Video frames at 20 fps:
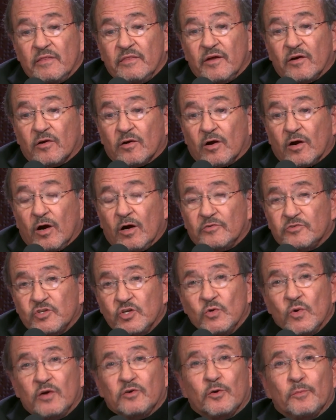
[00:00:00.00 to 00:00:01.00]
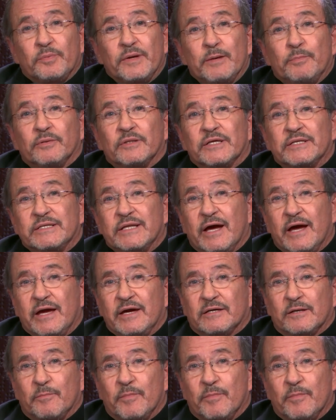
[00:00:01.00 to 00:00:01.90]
There are 200 people a day in